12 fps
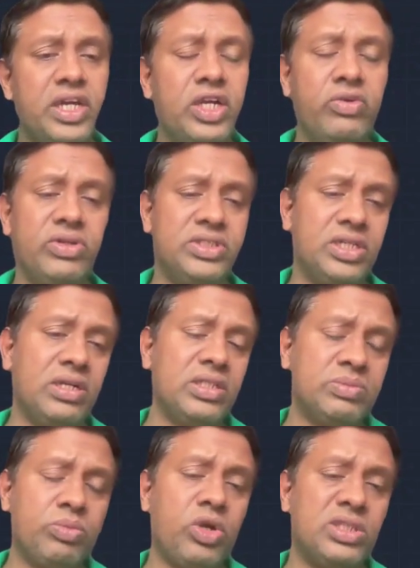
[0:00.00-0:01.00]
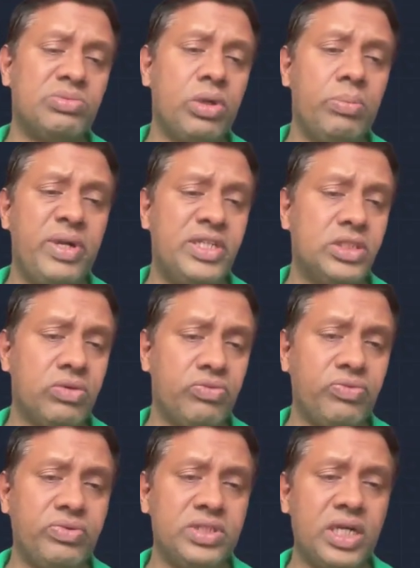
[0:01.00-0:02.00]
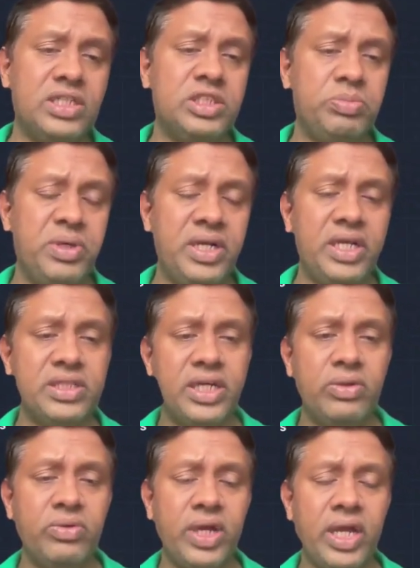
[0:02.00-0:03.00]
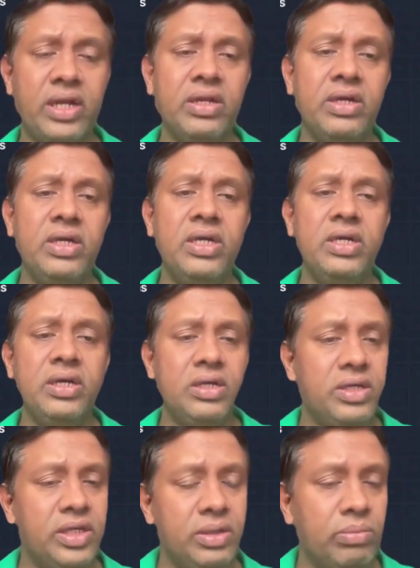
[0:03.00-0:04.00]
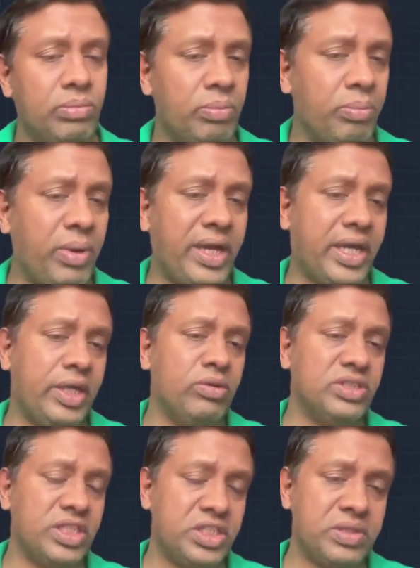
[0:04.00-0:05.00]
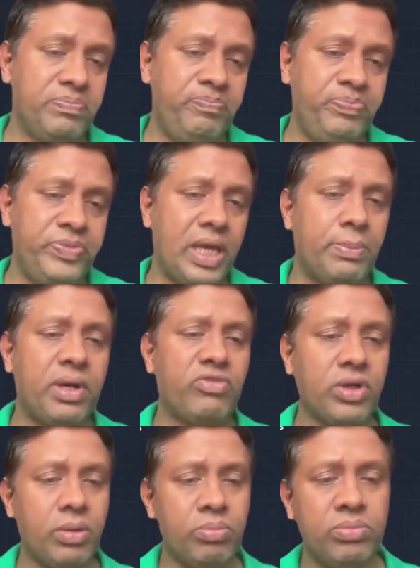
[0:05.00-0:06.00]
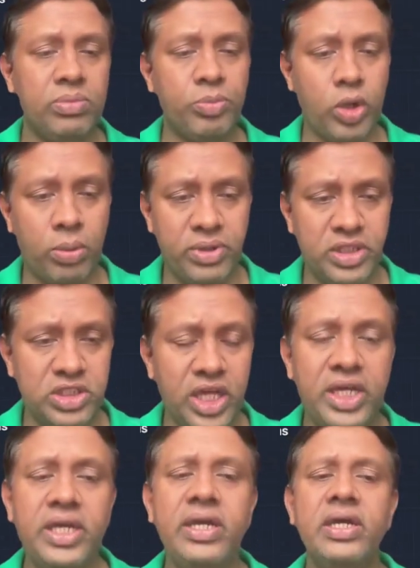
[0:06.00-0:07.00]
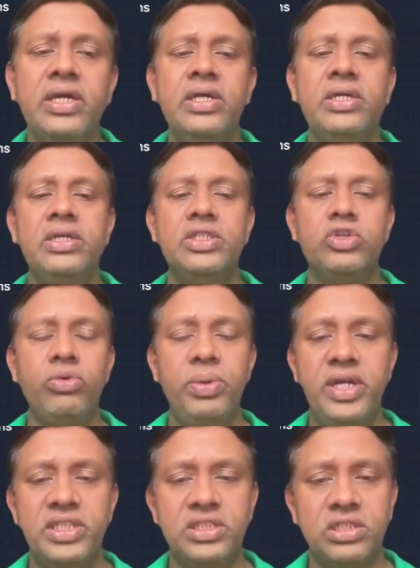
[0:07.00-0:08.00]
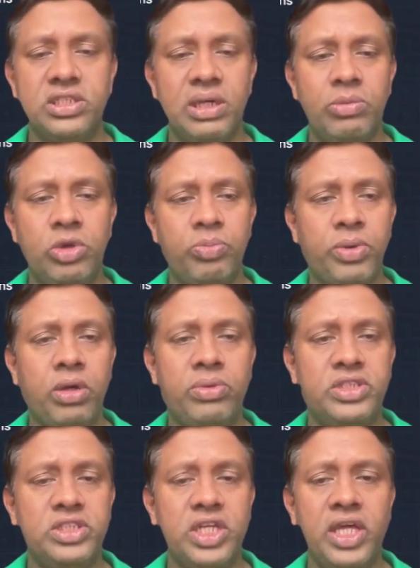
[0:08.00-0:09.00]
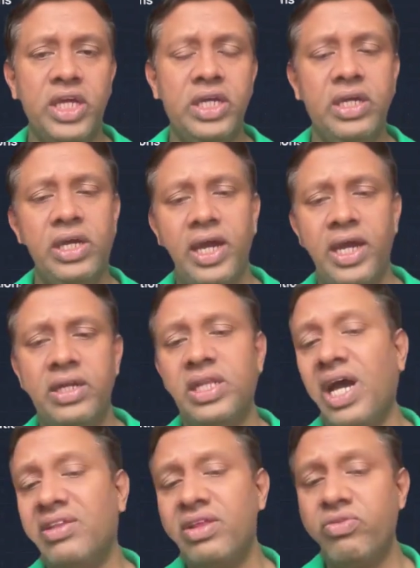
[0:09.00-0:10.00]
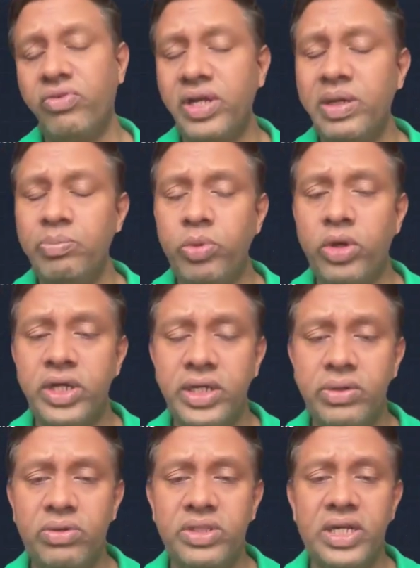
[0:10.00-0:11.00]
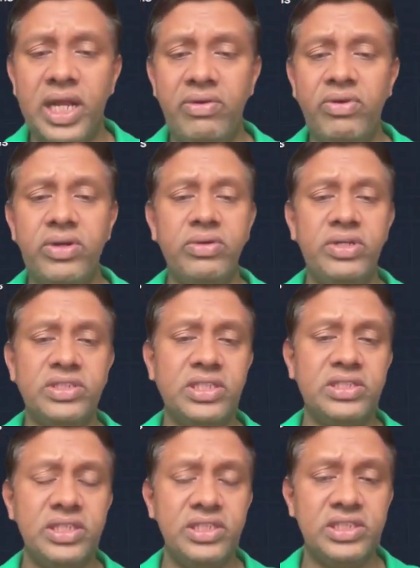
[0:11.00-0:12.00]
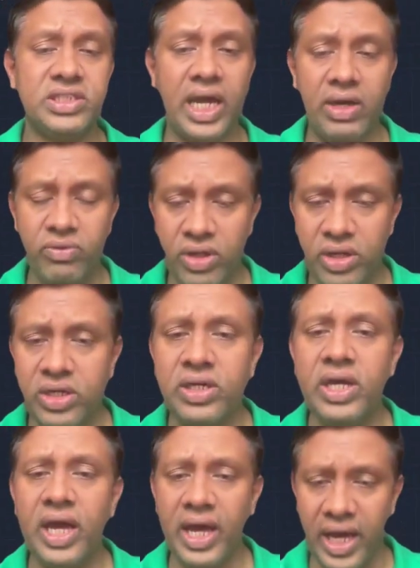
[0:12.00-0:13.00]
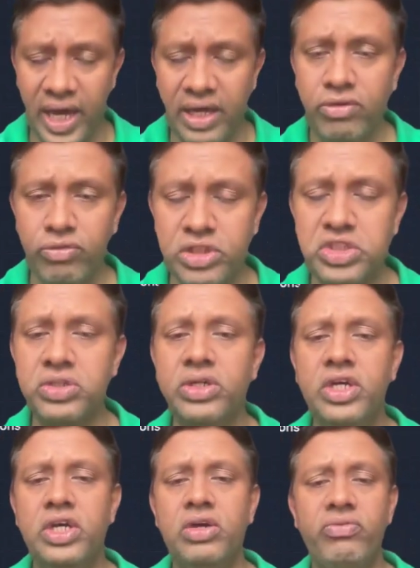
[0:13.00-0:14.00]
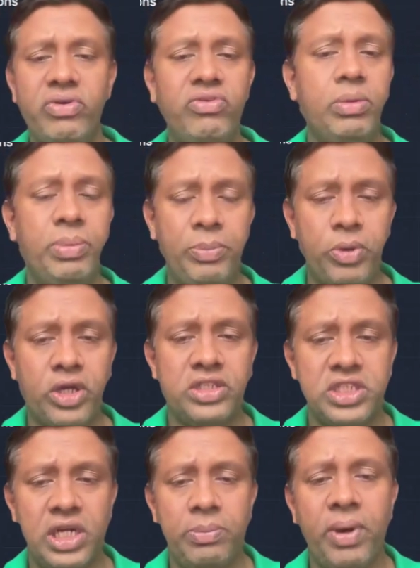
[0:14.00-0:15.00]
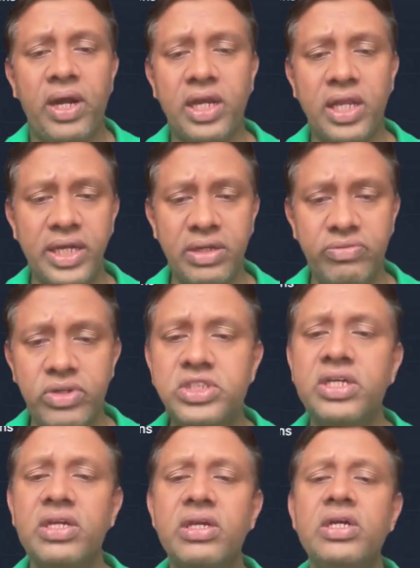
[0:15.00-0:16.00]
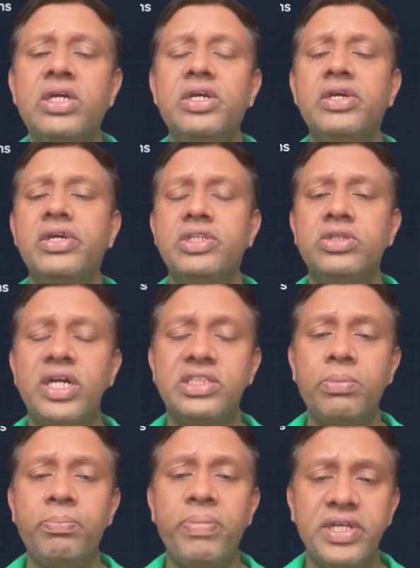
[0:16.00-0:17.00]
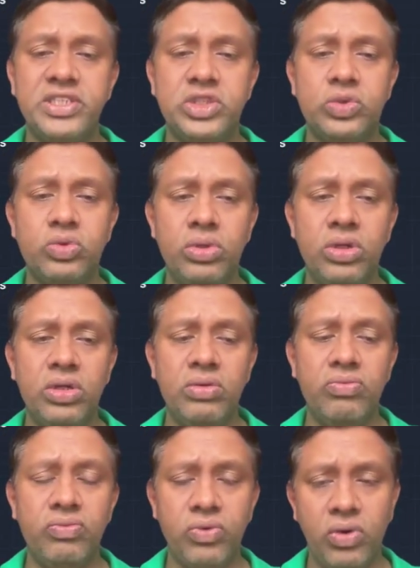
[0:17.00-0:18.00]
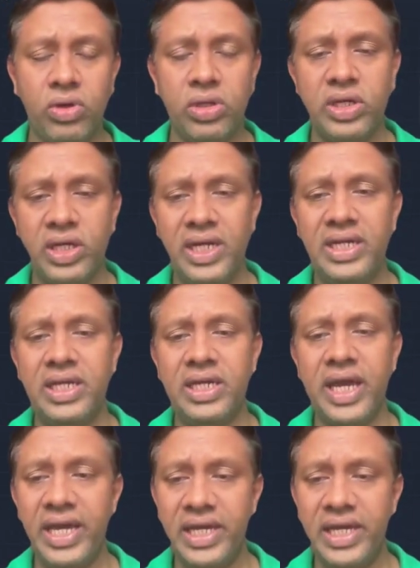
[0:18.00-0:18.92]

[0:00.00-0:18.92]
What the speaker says: individual small bits of ChatGPT that you can make use it apart from prompt engineering. So we'll be discussing about prompt engineering. And the other very important tool that I want to discuss is Skywork AI, which we will be potentially partnering in future. So that's the best tool for creating